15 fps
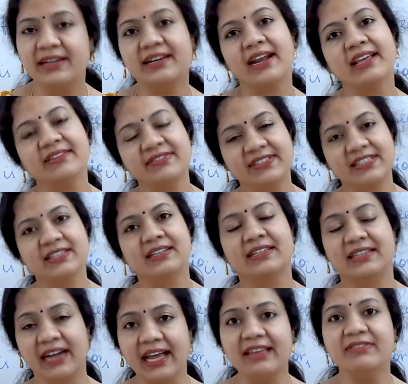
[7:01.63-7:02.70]
drive
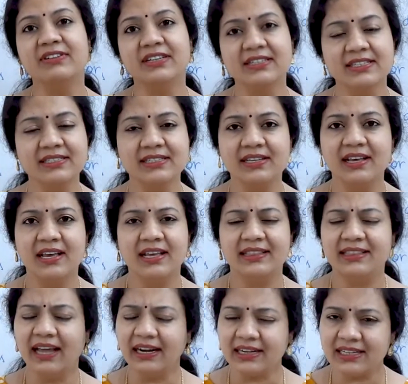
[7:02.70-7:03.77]
us,
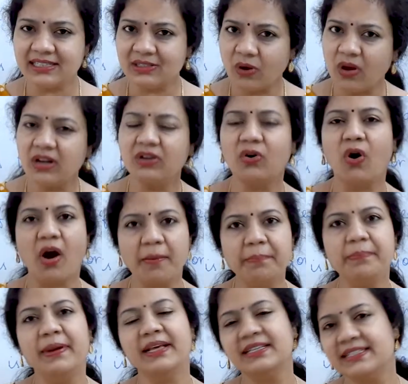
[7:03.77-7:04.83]
that is all
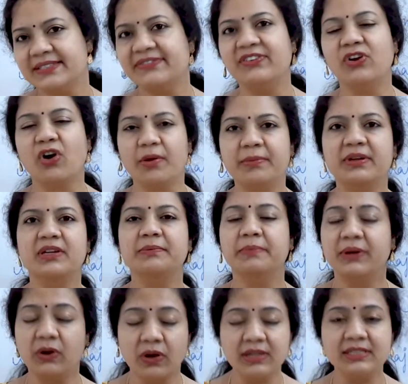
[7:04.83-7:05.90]
complex phenomenon,
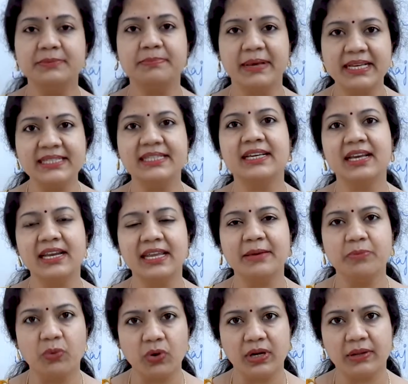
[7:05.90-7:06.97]
because basically
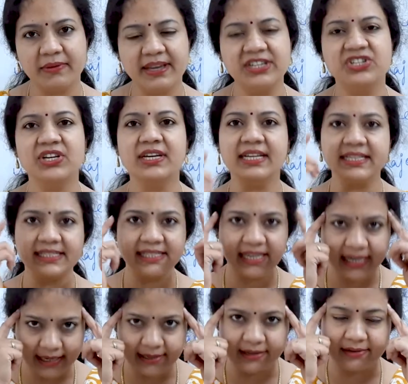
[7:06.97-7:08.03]
motivation is
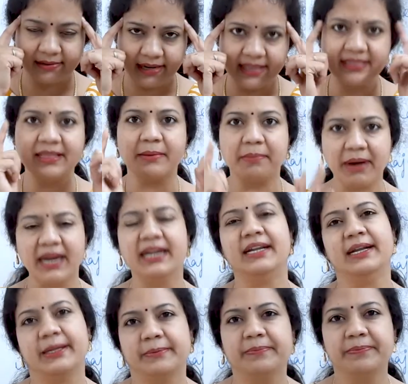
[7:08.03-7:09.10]
here in the
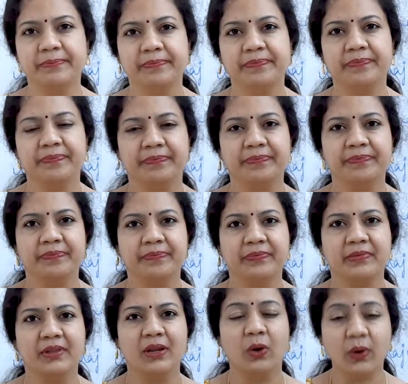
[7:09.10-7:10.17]
mind.
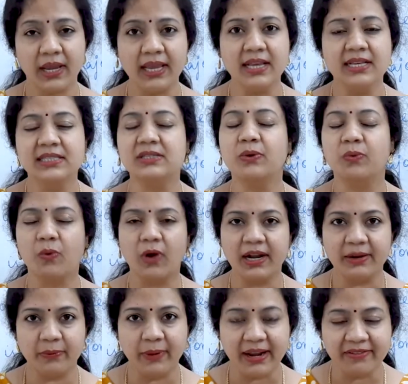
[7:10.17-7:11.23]
Okay, so
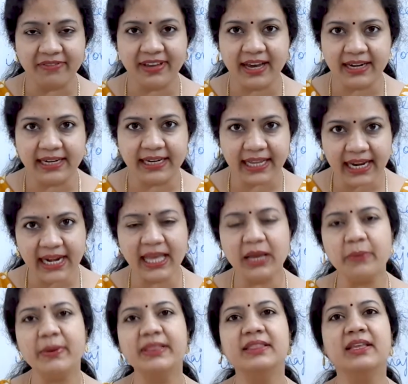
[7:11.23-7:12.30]
when we are dealing
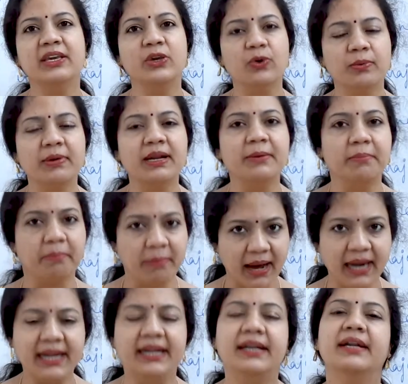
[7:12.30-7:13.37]
with the human
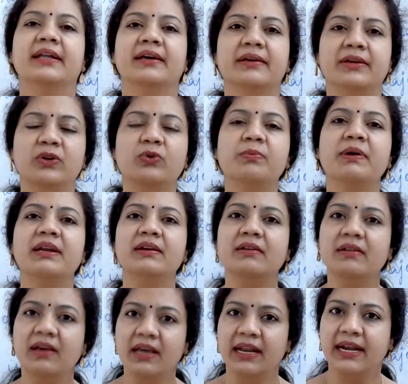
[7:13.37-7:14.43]
mind, human
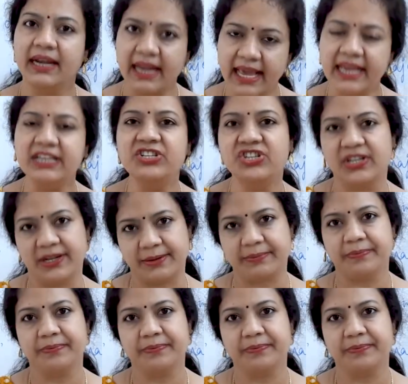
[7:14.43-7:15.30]
nature,